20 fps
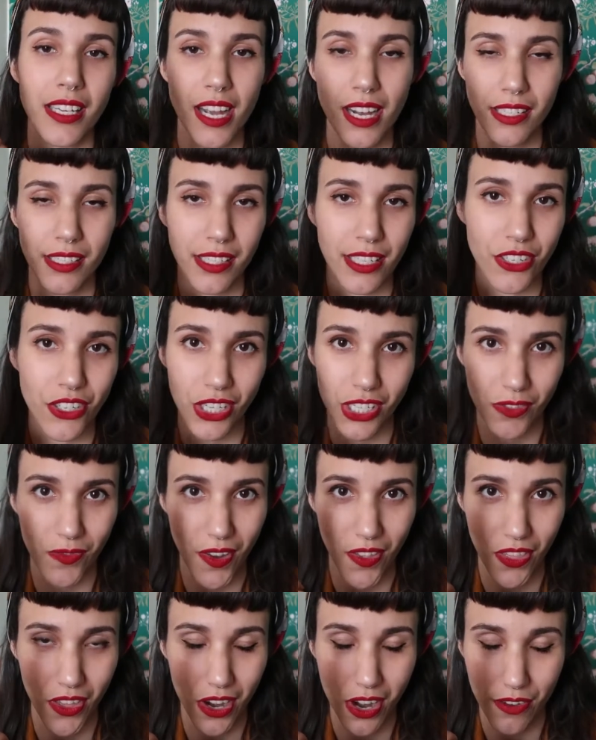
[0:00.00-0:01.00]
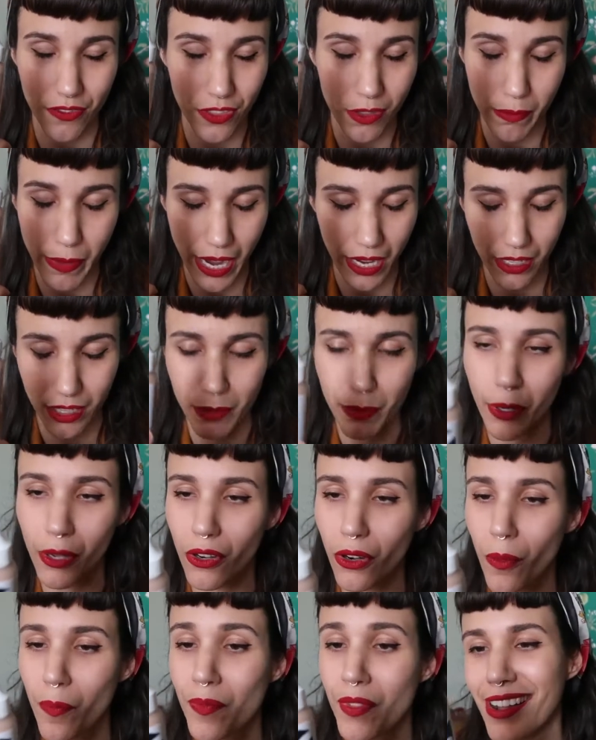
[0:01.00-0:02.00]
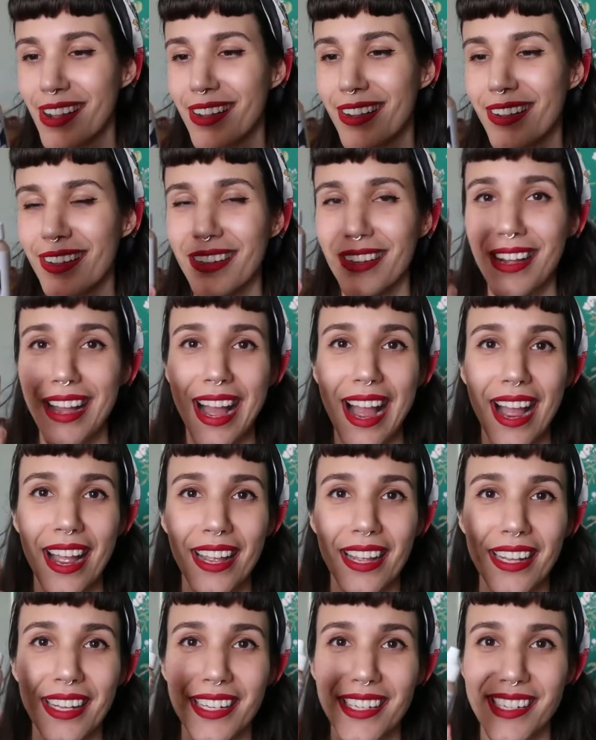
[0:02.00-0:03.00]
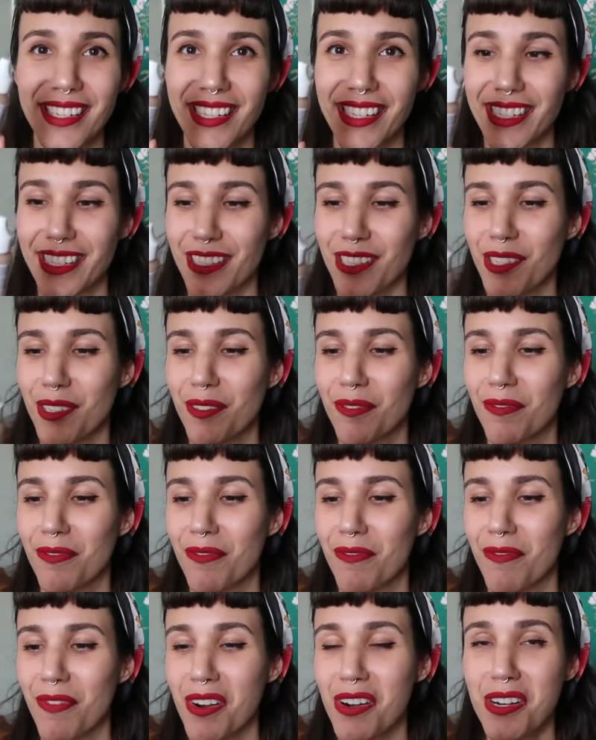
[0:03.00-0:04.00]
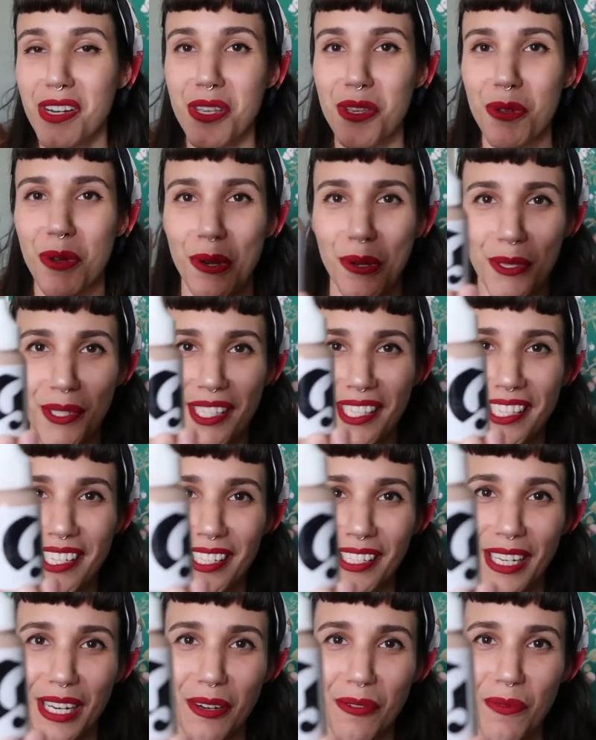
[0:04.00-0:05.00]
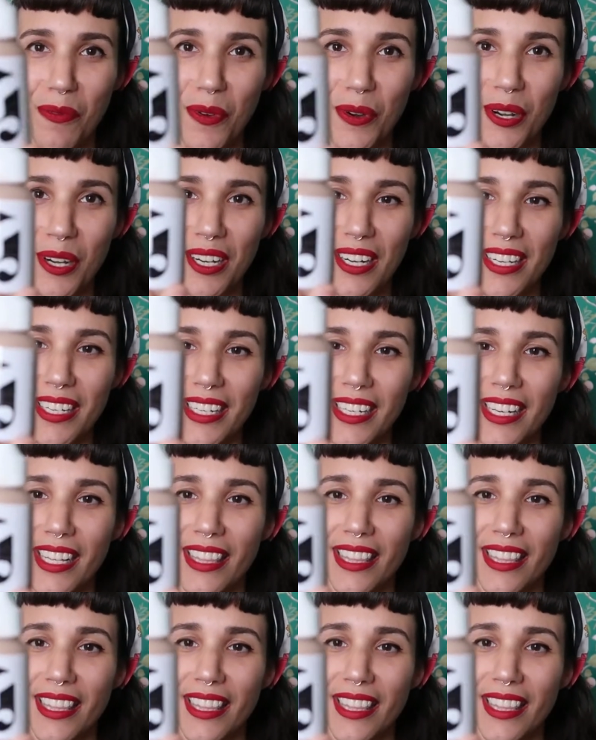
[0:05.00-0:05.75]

Yes, I just read that off the back of the bottle. Uh, it's very used, like worn.